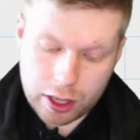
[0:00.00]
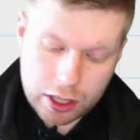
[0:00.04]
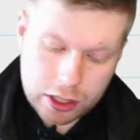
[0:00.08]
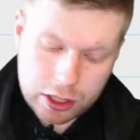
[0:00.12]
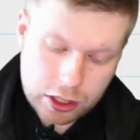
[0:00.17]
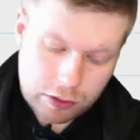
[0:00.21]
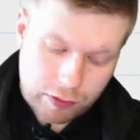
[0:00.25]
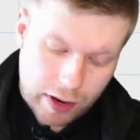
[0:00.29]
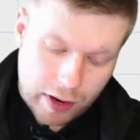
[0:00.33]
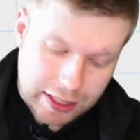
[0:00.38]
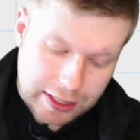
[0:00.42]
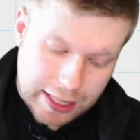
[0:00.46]

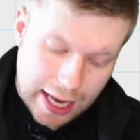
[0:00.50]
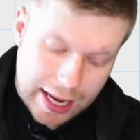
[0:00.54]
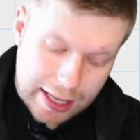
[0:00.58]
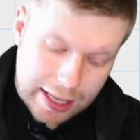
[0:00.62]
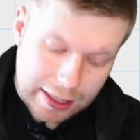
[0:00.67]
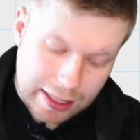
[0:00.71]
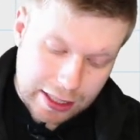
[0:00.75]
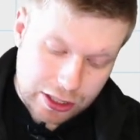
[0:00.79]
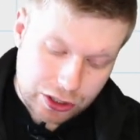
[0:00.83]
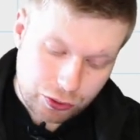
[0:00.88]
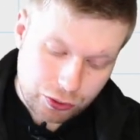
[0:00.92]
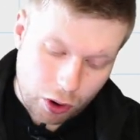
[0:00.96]
So if I take
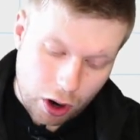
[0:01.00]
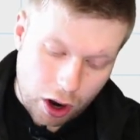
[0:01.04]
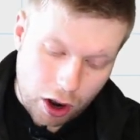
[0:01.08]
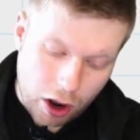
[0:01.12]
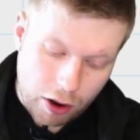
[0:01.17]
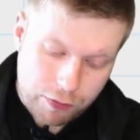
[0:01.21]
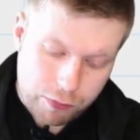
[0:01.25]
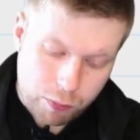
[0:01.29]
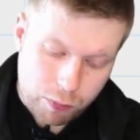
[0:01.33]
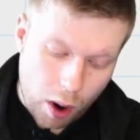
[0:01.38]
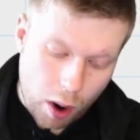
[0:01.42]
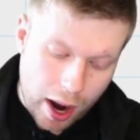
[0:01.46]
this
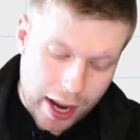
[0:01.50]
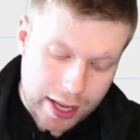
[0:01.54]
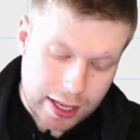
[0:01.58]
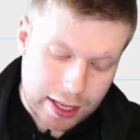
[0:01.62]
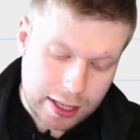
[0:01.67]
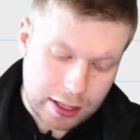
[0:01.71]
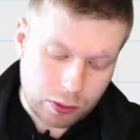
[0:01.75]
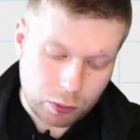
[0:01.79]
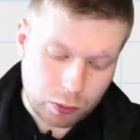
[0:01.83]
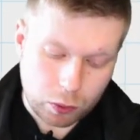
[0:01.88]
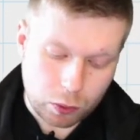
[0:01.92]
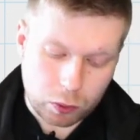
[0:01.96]
graph, y
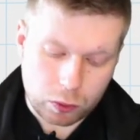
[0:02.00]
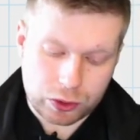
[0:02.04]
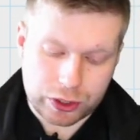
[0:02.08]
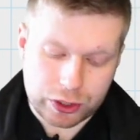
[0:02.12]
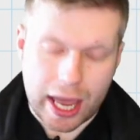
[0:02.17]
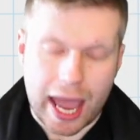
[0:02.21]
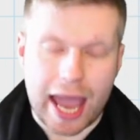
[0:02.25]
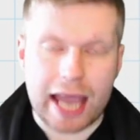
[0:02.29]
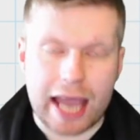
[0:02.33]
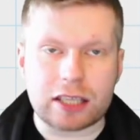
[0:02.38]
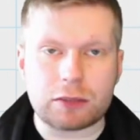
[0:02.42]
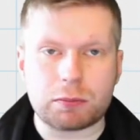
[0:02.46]
equals
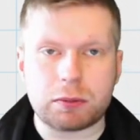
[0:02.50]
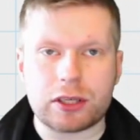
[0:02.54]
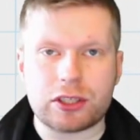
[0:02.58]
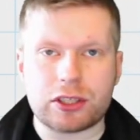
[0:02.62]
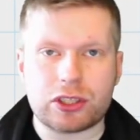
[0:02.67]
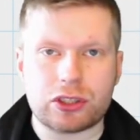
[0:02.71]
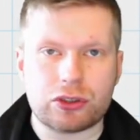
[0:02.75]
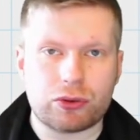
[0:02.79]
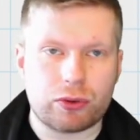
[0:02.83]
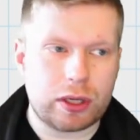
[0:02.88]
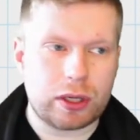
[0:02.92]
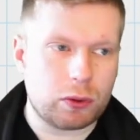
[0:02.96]
x plus
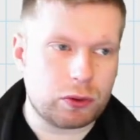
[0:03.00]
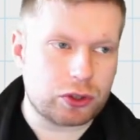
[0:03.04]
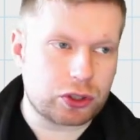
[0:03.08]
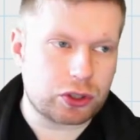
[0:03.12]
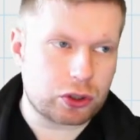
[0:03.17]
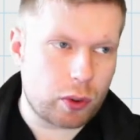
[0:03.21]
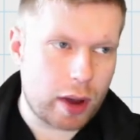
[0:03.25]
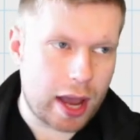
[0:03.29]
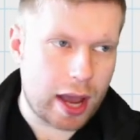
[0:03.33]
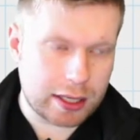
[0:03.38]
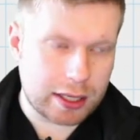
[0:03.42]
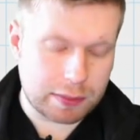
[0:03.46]
3 all
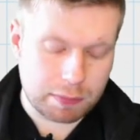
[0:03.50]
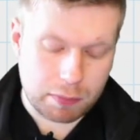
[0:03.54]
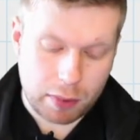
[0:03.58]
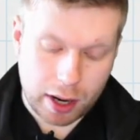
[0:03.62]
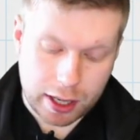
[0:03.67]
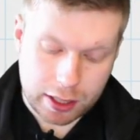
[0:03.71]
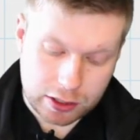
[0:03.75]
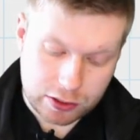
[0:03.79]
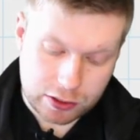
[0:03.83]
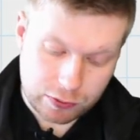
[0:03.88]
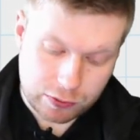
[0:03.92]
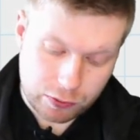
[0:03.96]
squared
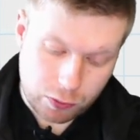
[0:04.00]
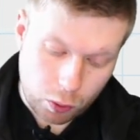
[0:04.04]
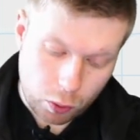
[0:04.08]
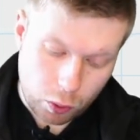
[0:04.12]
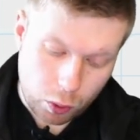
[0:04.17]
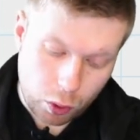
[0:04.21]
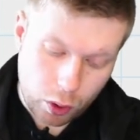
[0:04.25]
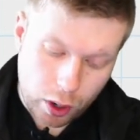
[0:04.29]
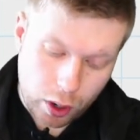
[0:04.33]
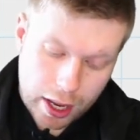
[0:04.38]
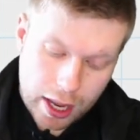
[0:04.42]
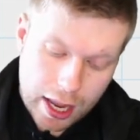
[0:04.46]
minus
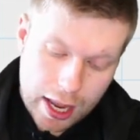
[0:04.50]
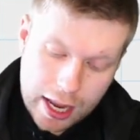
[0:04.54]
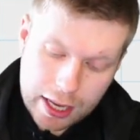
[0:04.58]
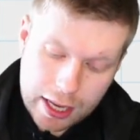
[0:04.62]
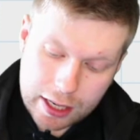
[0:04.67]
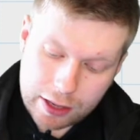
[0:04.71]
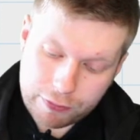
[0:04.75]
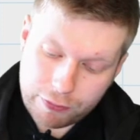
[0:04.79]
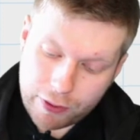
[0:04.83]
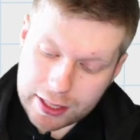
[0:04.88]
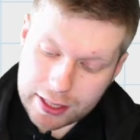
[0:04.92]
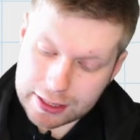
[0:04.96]
4,
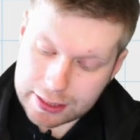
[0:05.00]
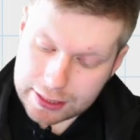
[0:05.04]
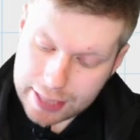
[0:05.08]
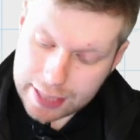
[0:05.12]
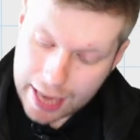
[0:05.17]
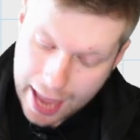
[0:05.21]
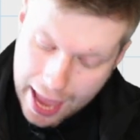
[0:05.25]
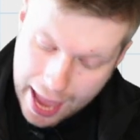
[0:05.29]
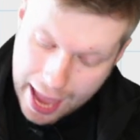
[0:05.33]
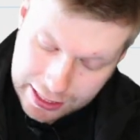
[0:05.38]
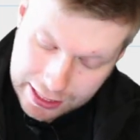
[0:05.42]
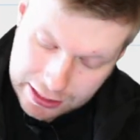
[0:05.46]
and if I
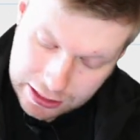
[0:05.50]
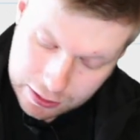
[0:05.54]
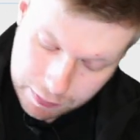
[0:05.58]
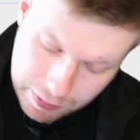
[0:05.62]
set x to be